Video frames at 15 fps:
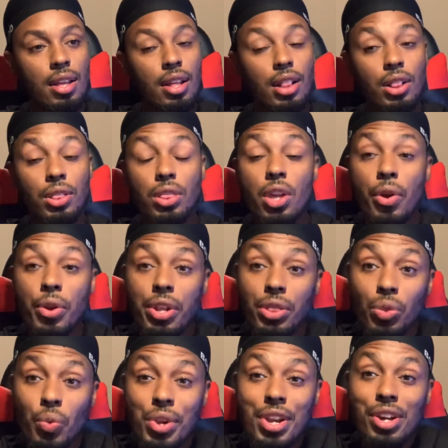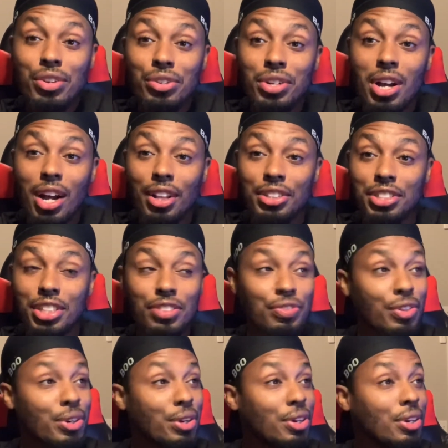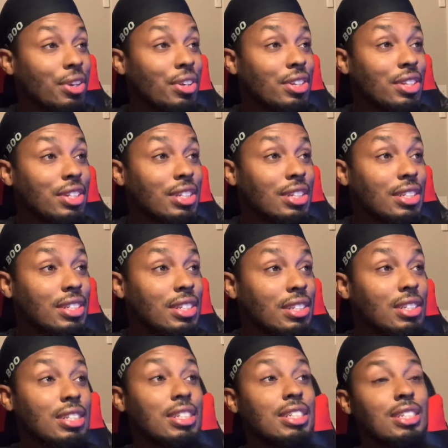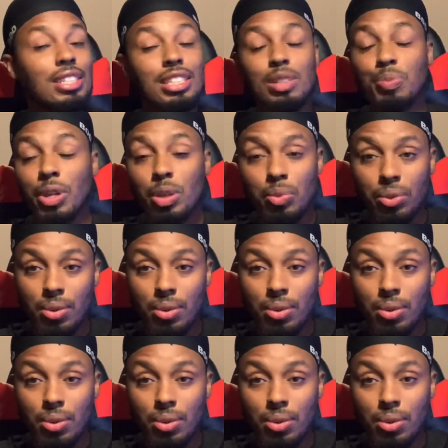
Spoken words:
$3,300 just for 66 people.